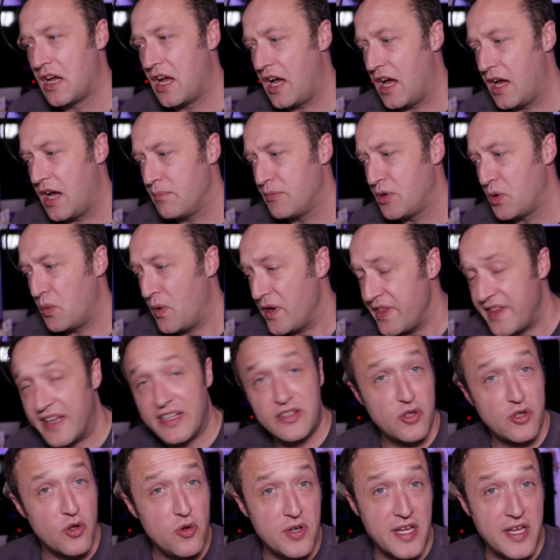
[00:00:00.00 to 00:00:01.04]
Um, but when they
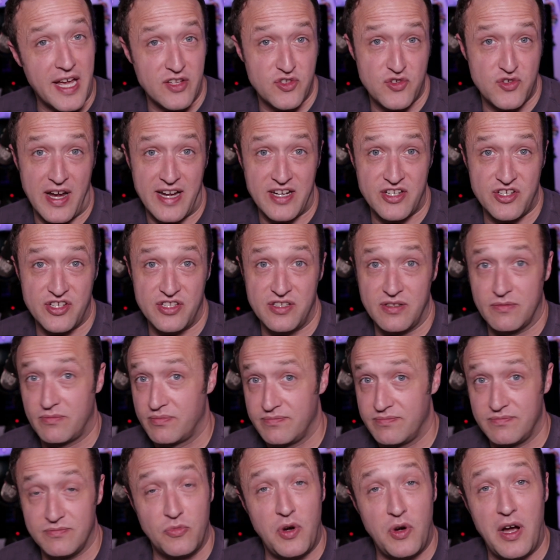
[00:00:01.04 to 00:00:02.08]
do get traction,
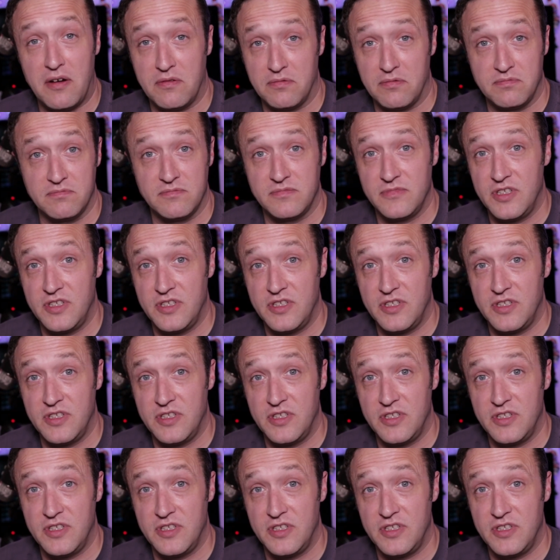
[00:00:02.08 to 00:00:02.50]
well,